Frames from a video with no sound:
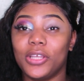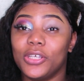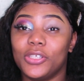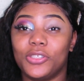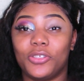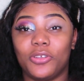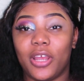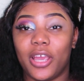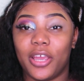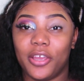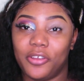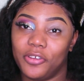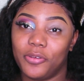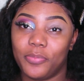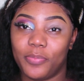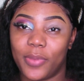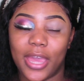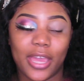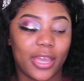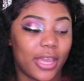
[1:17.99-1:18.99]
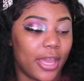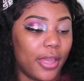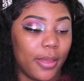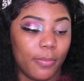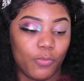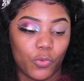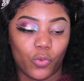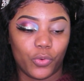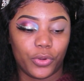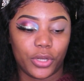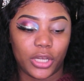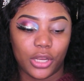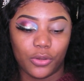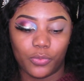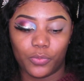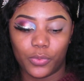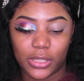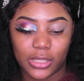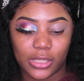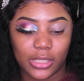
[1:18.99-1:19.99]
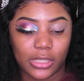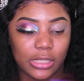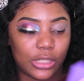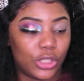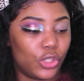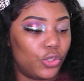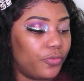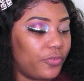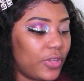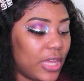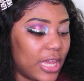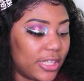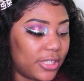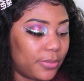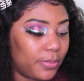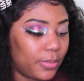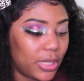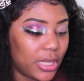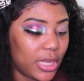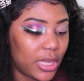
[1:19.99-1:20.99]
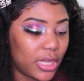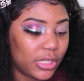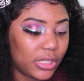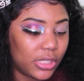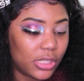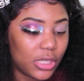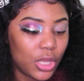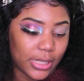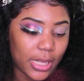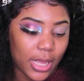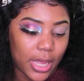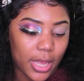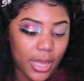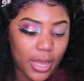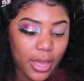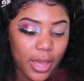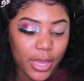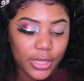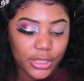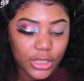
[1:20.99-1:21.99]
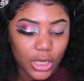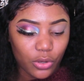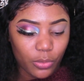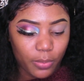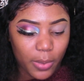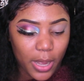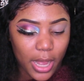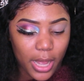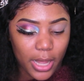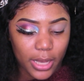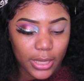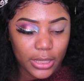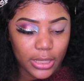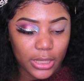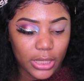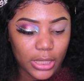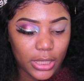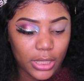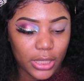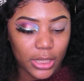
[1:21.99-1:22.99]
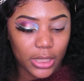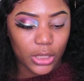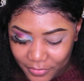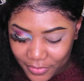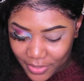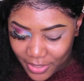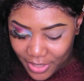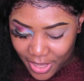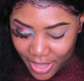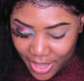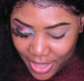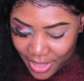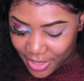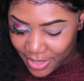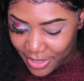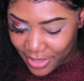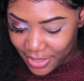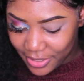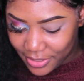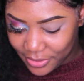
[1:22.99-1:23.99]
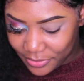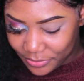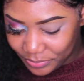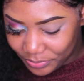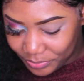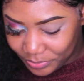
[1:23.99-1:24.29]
So now I'm back. I'm going in with this Juvia's Place eyeshadow palette, and